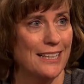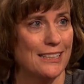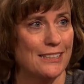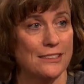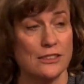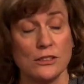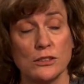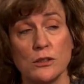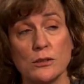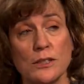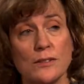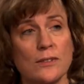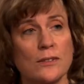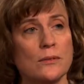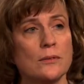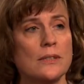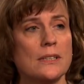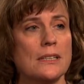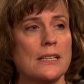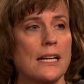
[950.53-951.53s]
So you don't even
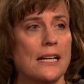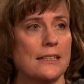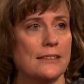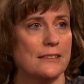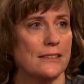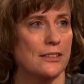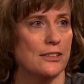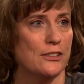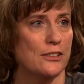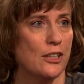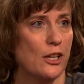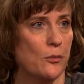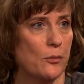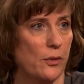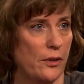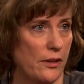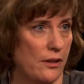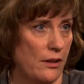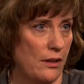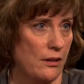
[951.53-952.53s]
realize that you're not
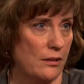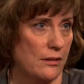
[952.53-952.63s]
breathing.